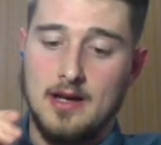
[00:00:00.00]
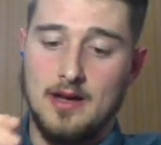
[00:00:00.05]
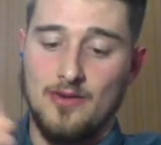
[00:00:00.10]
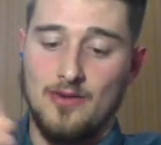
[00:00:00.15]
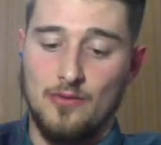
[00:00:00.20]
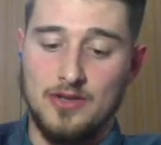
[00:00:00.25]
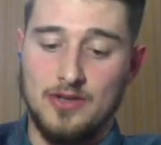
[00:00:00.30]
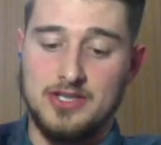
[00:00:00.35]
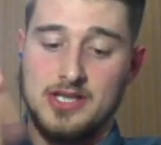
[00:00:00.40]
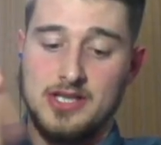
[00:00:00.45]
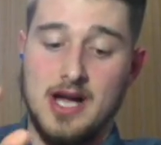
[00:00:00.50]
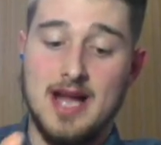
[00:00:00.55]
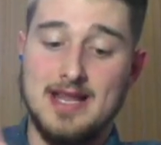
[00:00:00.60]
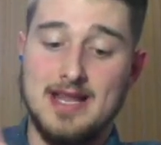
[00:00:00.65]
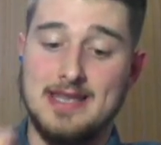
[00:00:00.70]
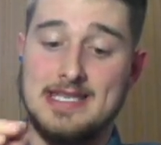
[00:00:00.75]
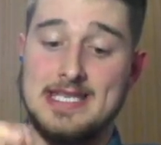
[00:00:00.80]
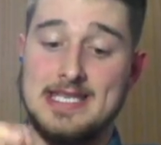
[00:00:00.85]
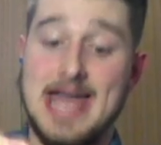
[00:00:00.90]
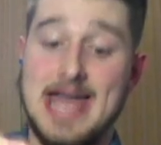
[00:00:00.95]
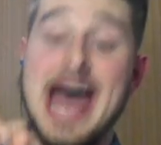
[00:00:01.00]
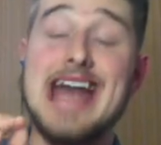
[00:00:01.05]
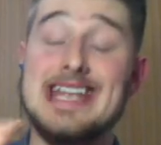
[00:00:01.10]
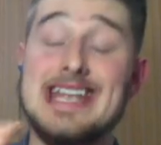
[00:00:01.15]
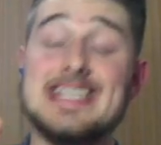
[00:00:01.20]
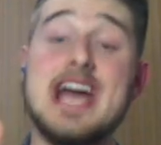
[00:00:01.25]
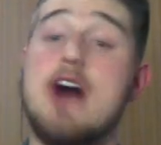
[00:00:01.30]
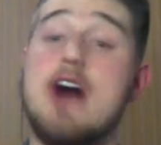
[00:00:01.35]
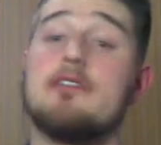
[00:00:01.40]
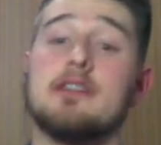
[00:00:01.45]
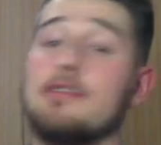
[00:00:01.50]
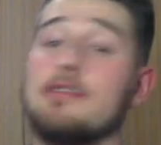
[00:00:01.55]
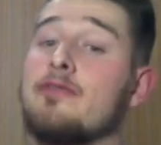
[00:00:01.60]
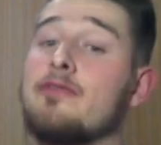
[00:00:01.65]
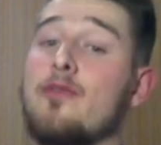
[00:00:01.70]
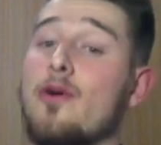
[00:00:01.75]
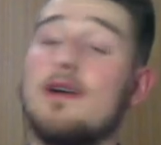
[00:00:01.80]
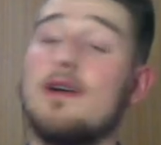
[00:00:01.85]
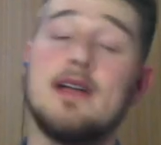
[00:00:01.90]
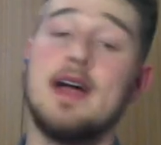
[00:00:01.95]
which got that down to
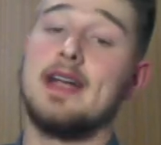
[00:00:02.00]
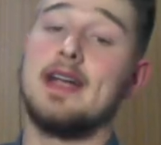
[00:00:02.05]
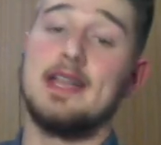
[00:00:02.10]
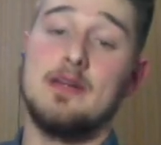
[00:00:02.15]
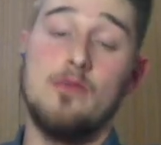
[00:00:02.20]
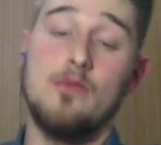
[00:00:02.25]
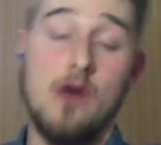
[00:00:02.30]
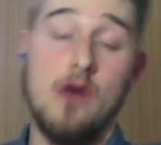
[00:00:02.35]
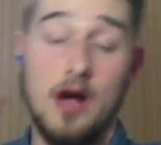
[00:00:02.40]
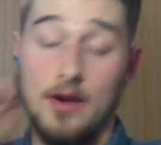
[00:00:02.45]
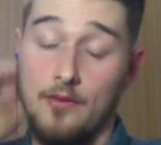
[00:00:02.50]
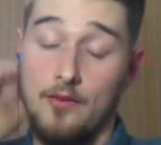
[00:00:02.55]
491,